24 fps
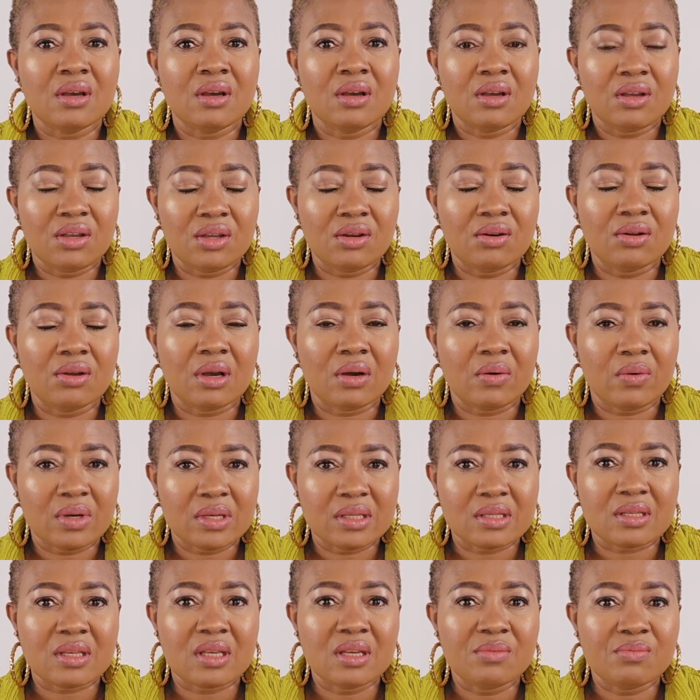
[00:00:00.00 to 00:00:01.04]
you know, our
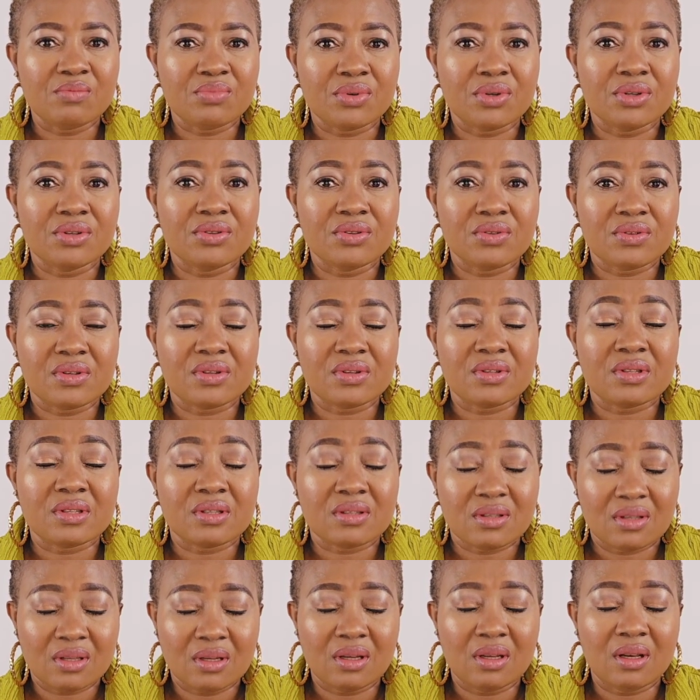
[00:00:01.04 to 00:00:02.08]
skin
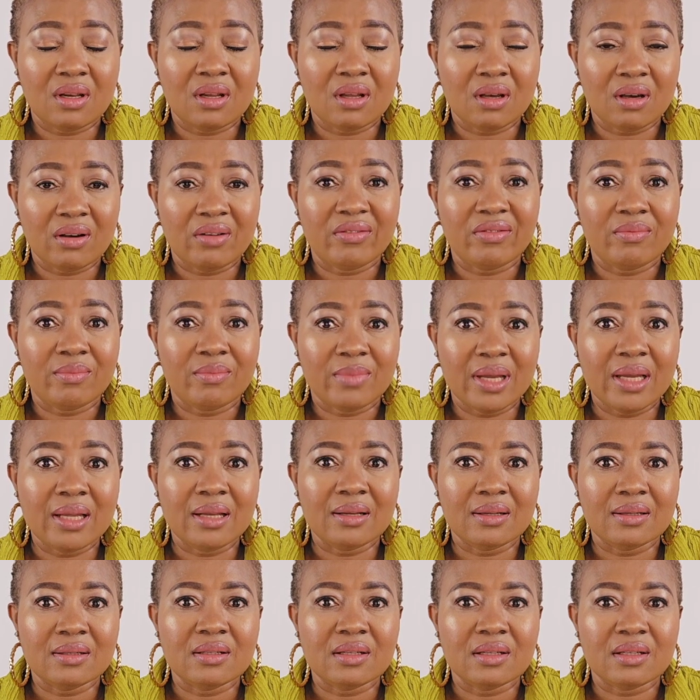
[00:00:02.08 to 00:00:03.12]
produces a lot of
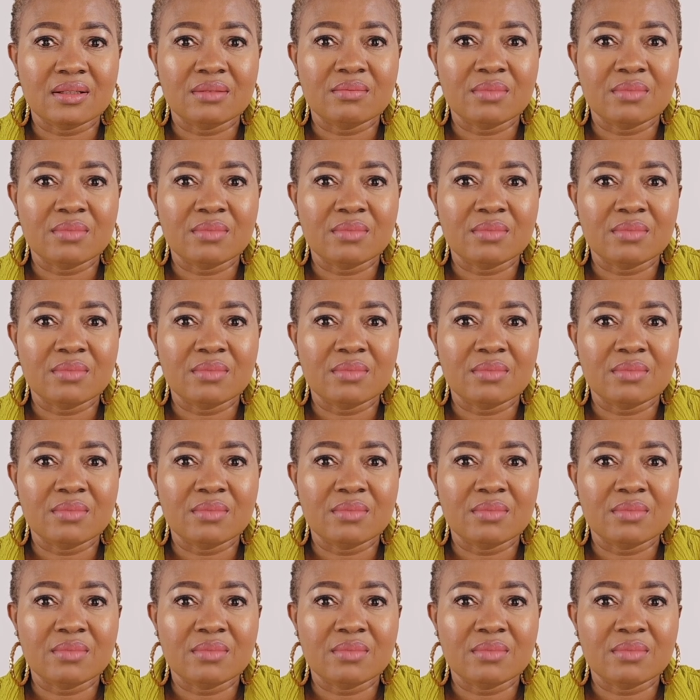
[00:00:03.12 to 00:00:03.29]
melanin.